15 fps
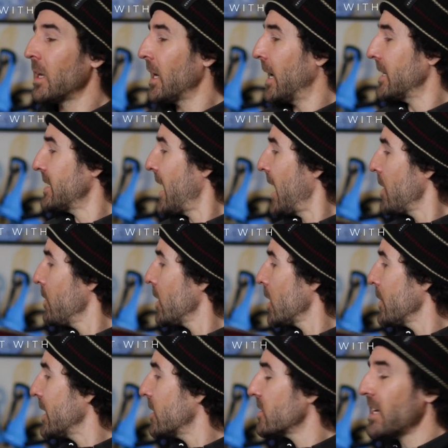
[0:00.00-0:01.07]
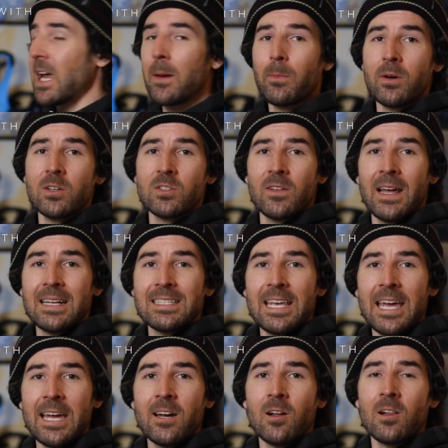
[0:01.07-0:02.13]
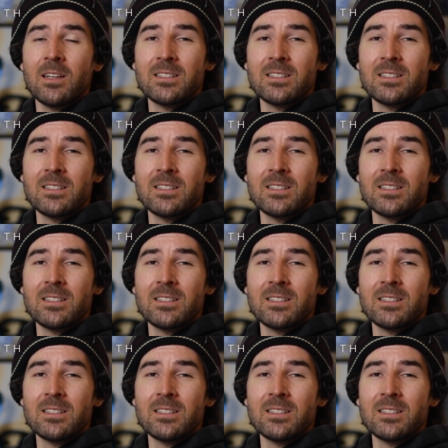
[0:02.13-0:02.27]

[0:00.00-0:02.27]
a 10 millimeter taper, so that tail